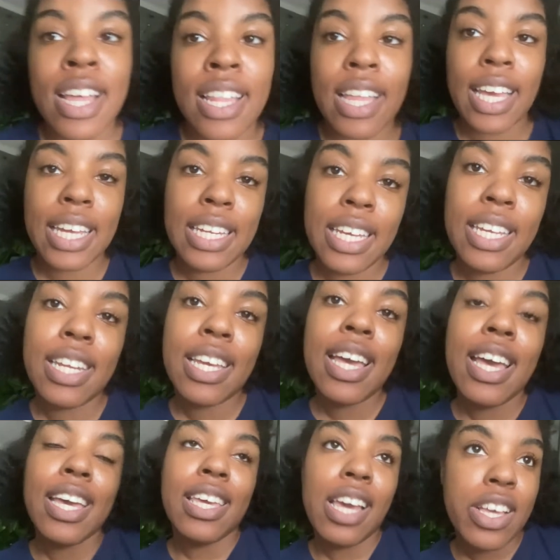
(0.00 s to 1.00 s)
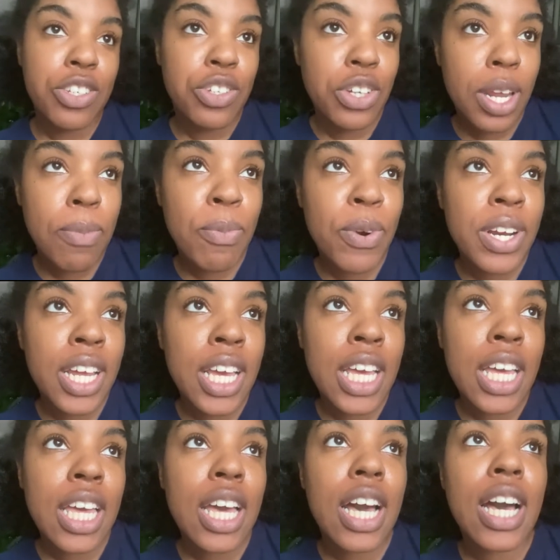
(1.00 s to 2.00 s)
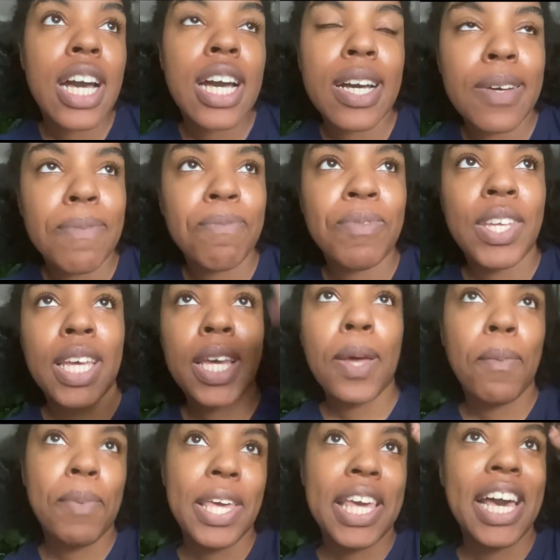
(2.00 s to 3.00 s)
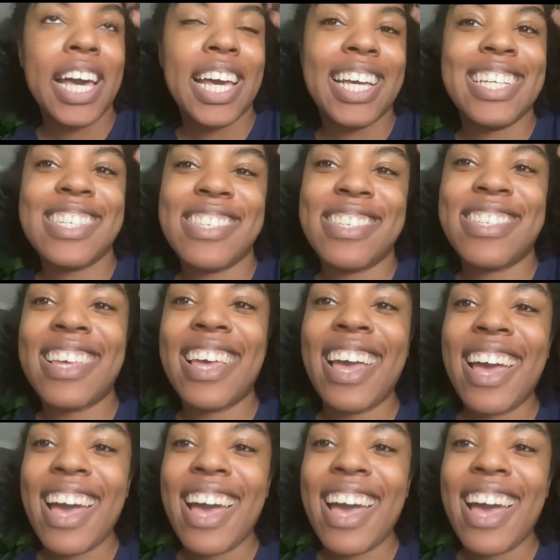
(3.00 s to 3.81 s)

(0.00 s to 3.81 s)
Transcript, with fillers: like I did yesterday morning because